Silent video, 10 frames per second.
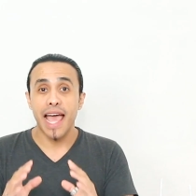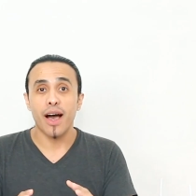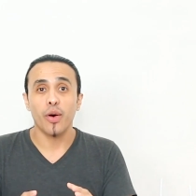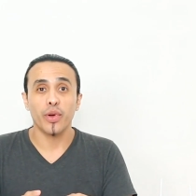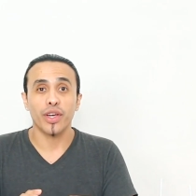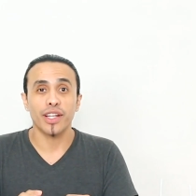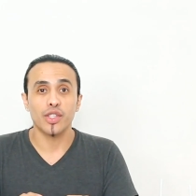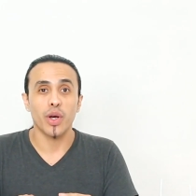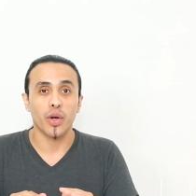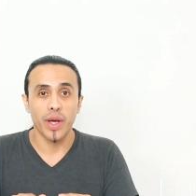Now we're going
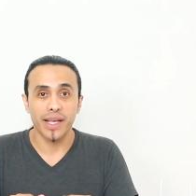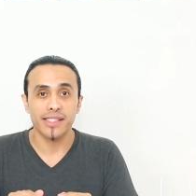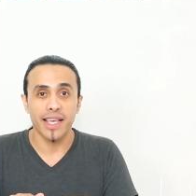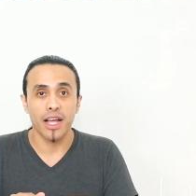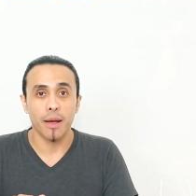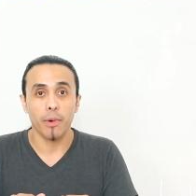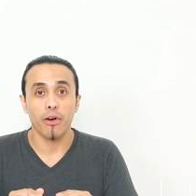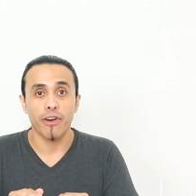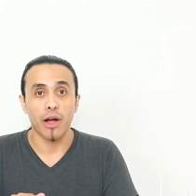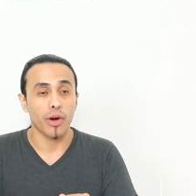to do a quick setup
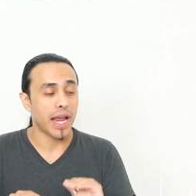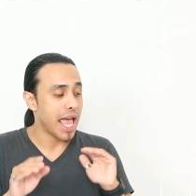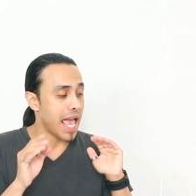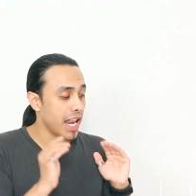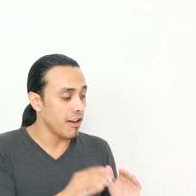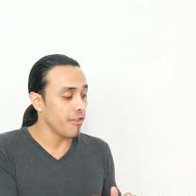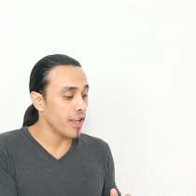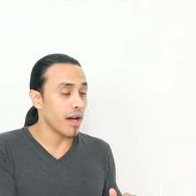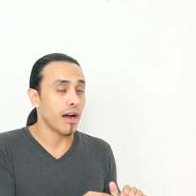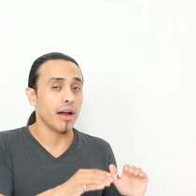of our
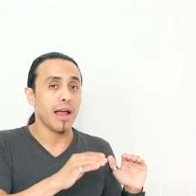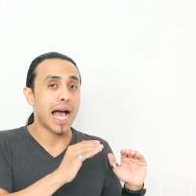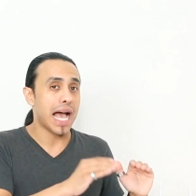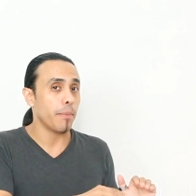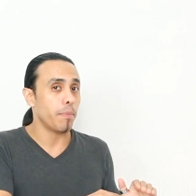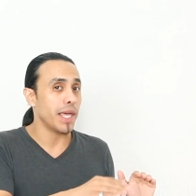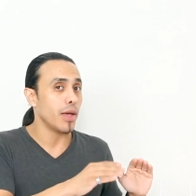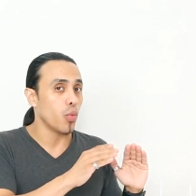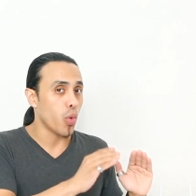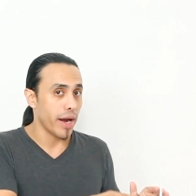NVR
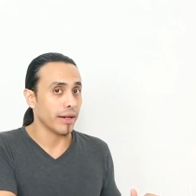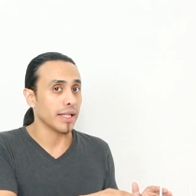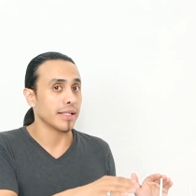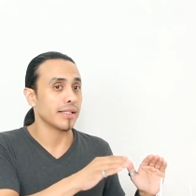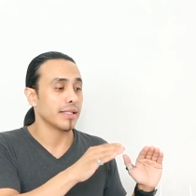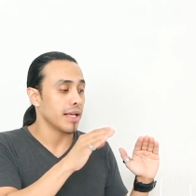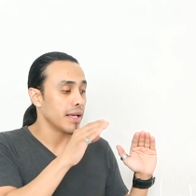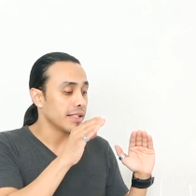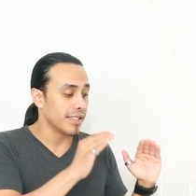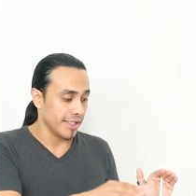IP wireless
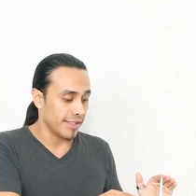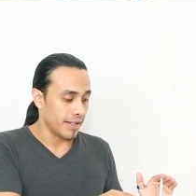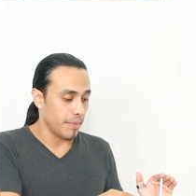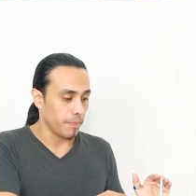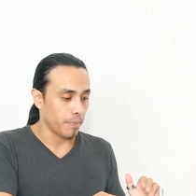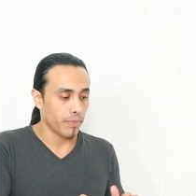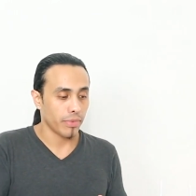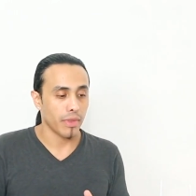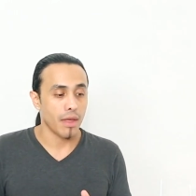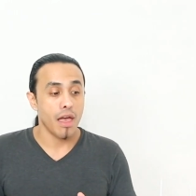system.
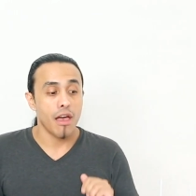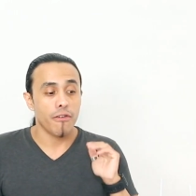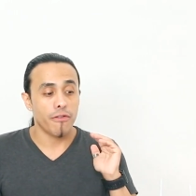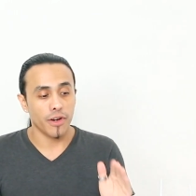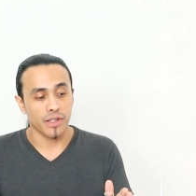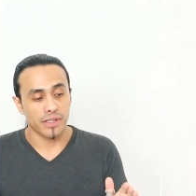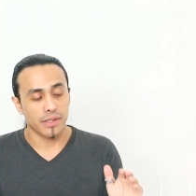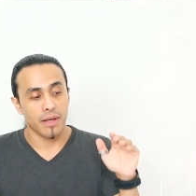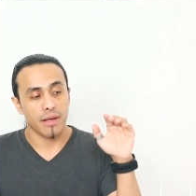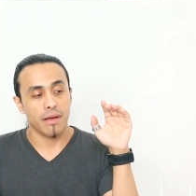
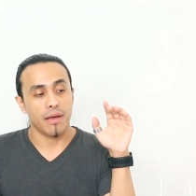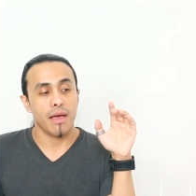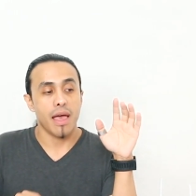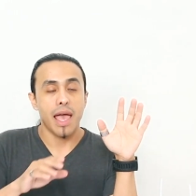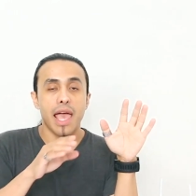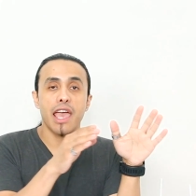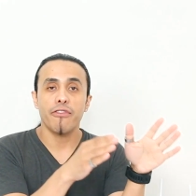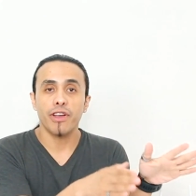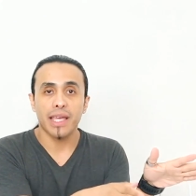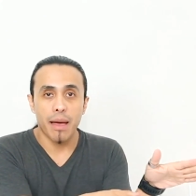First,
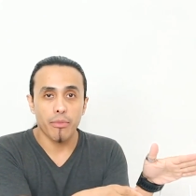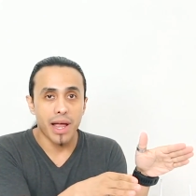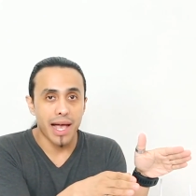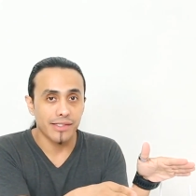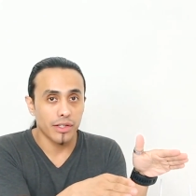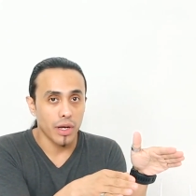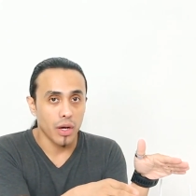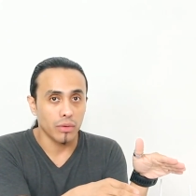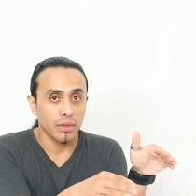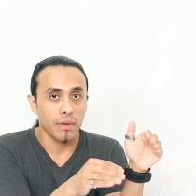every camera has their
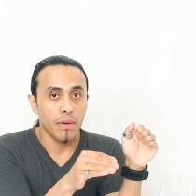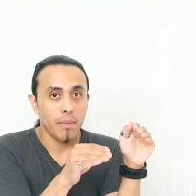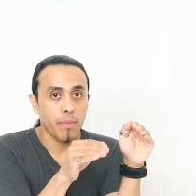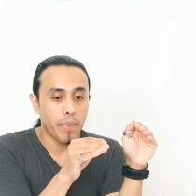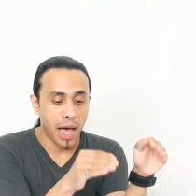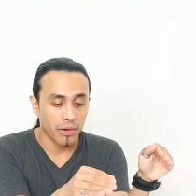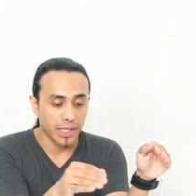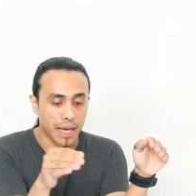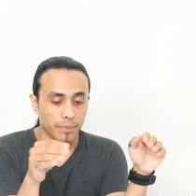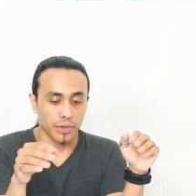own power
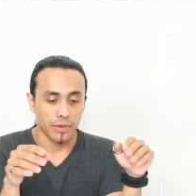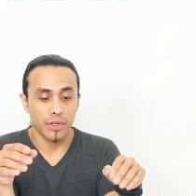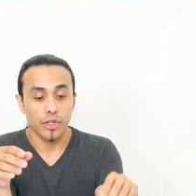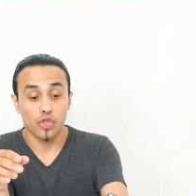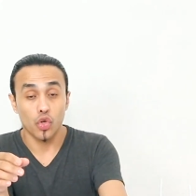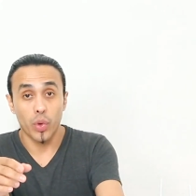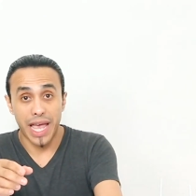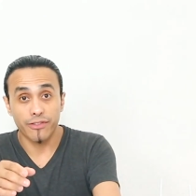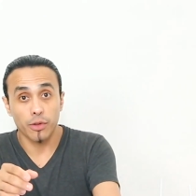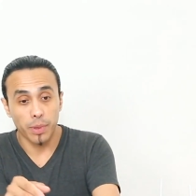adapter, so we
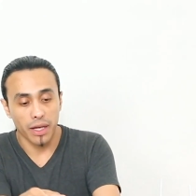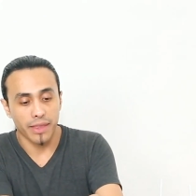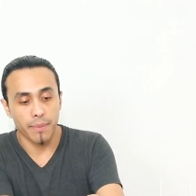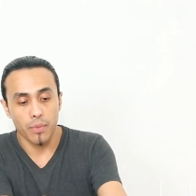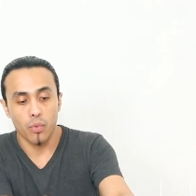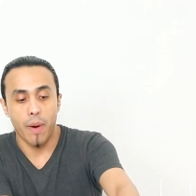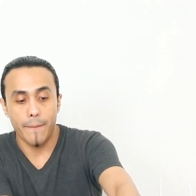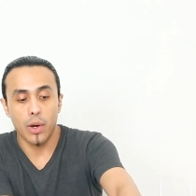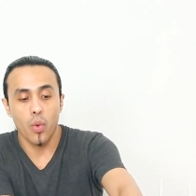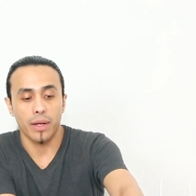have to plug them
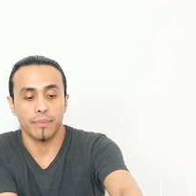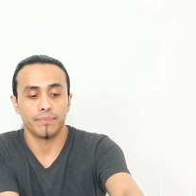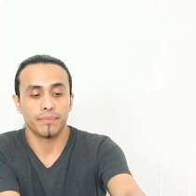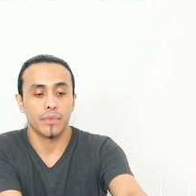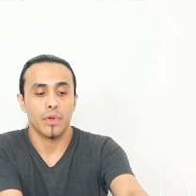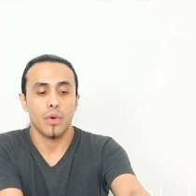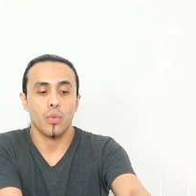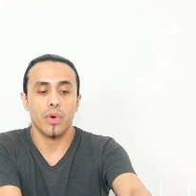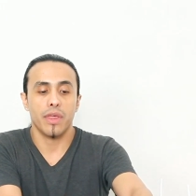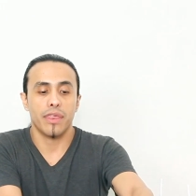one by one
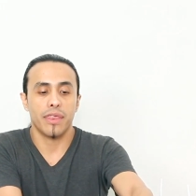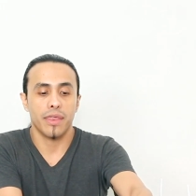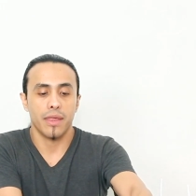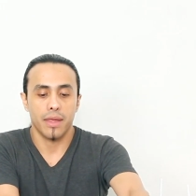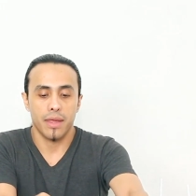with